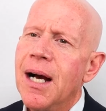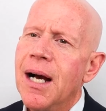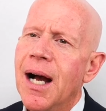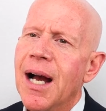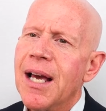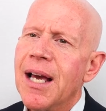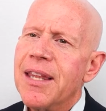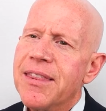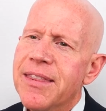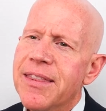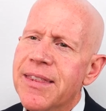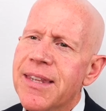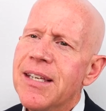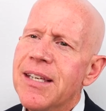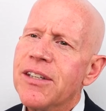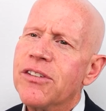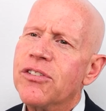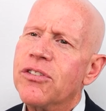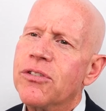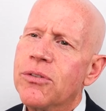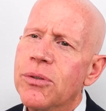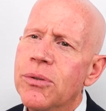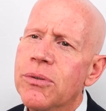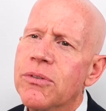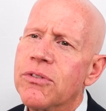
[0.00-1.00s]
I think
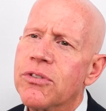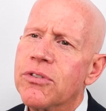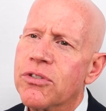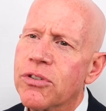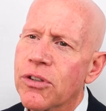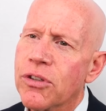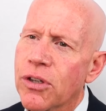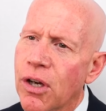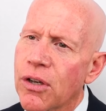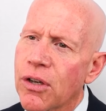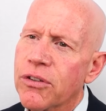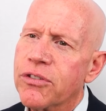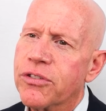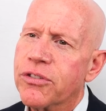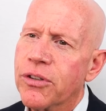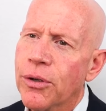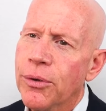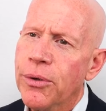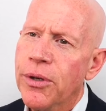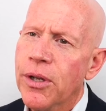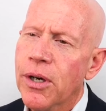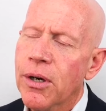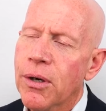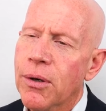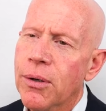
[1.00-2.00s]
students should also
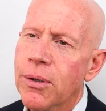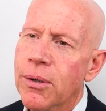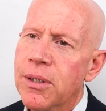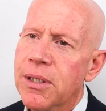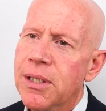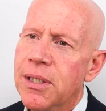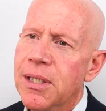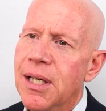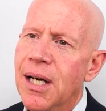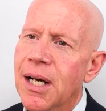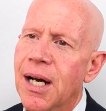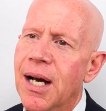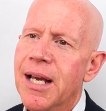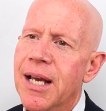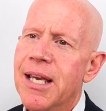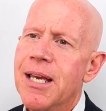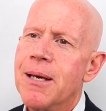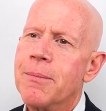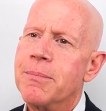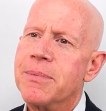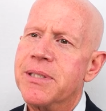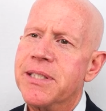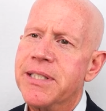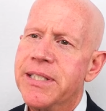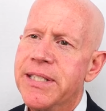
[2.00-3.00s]
know I
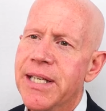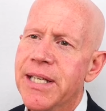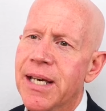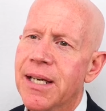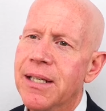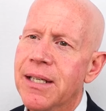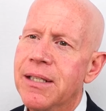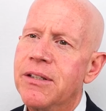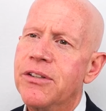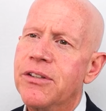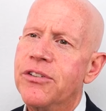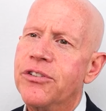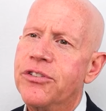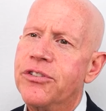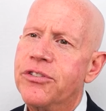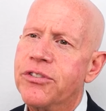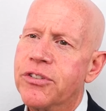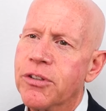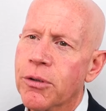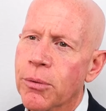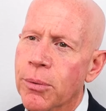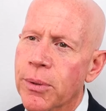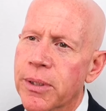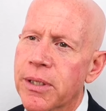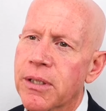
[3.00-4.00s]
am dead
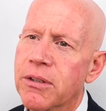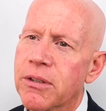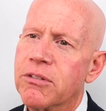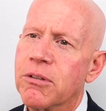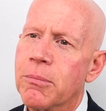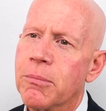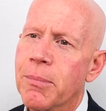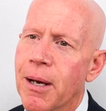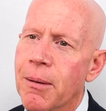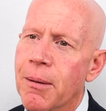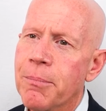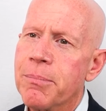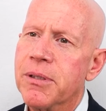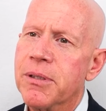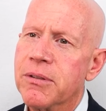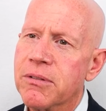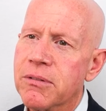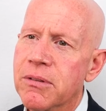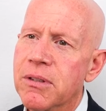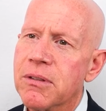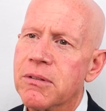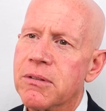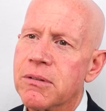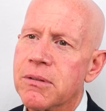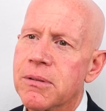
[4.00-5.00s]
serious about
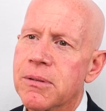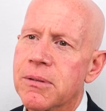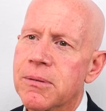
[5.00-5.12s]
business.